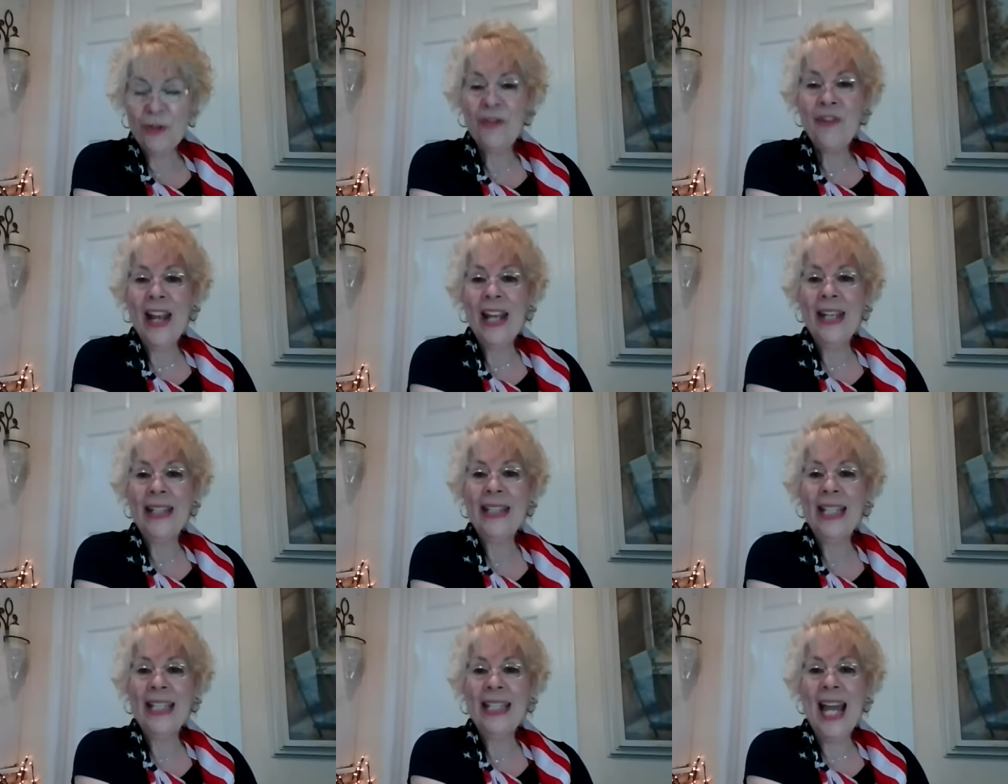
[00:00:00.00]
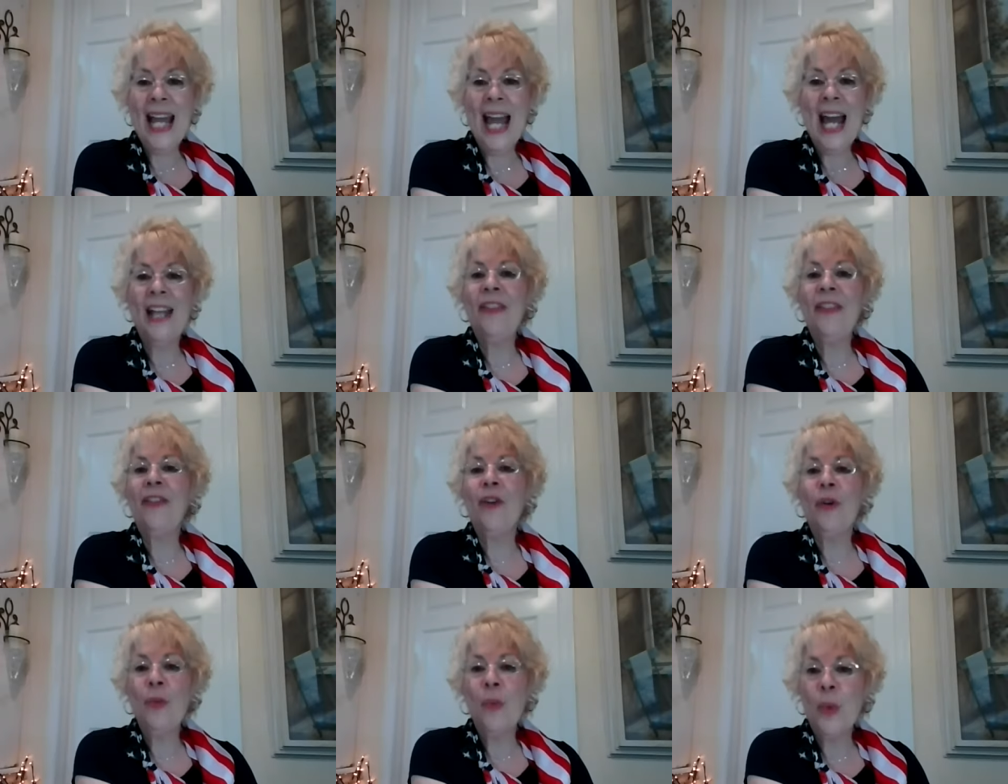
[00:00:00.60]
your faith in that.
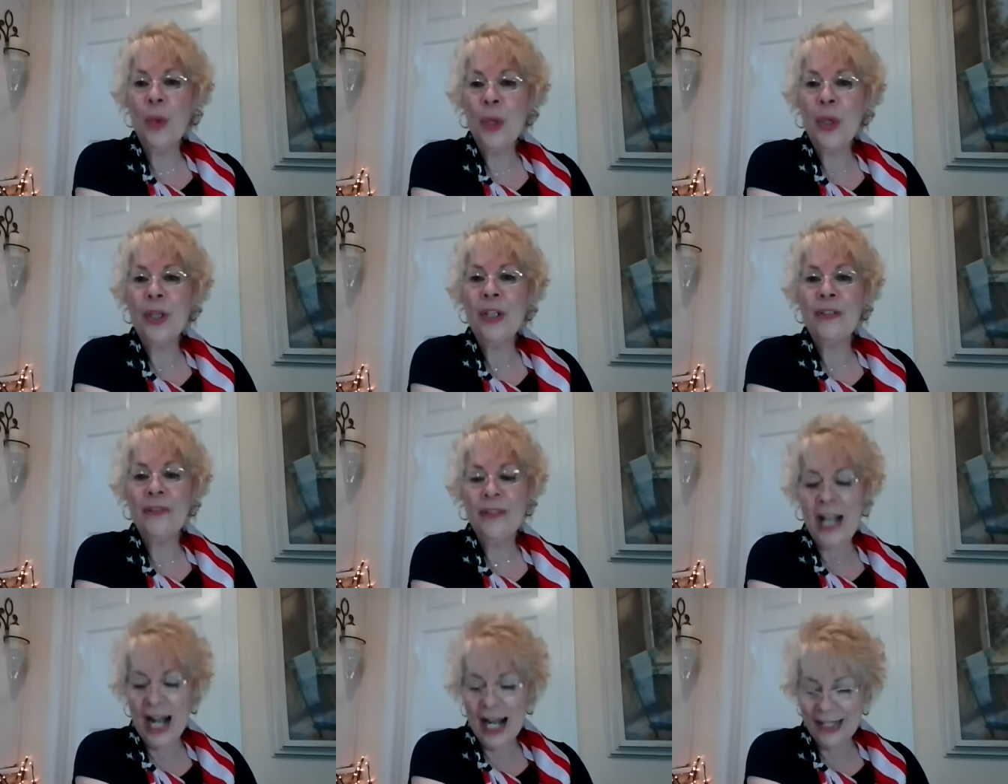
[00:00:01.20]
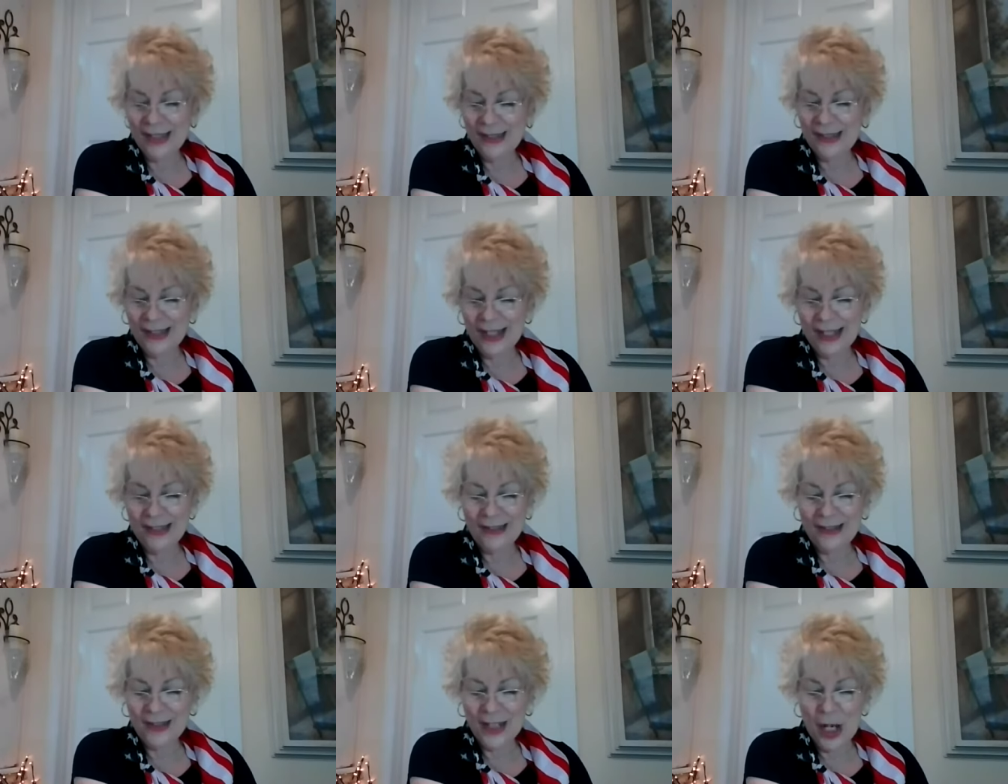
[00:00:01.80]
The Word of God
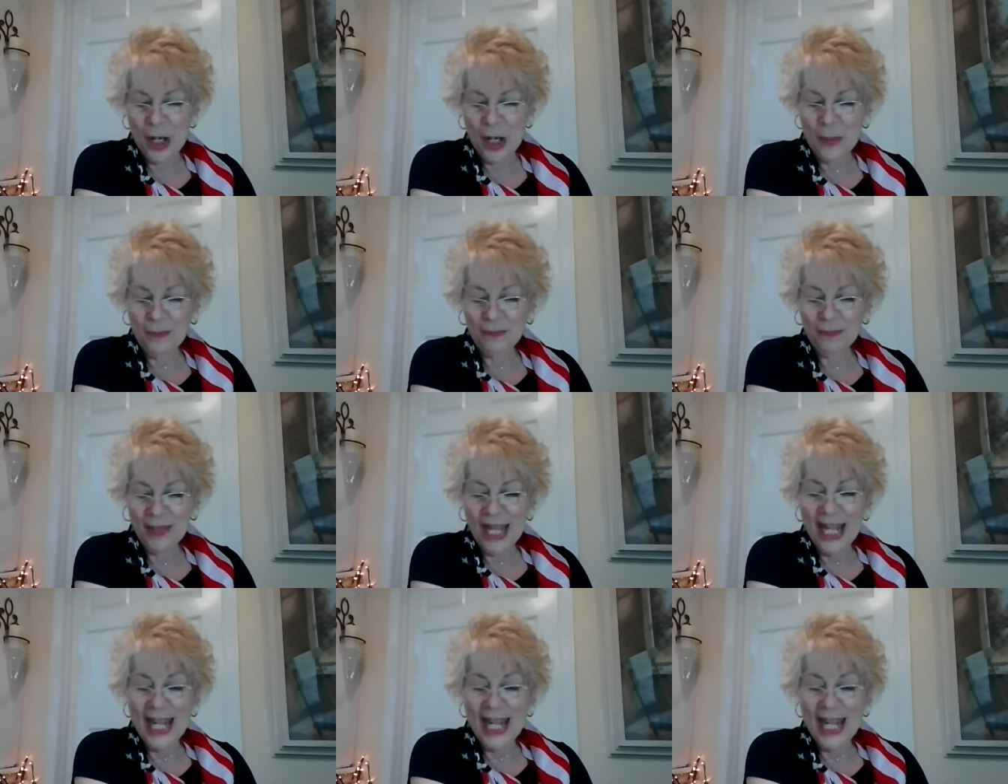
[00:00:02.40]
says so.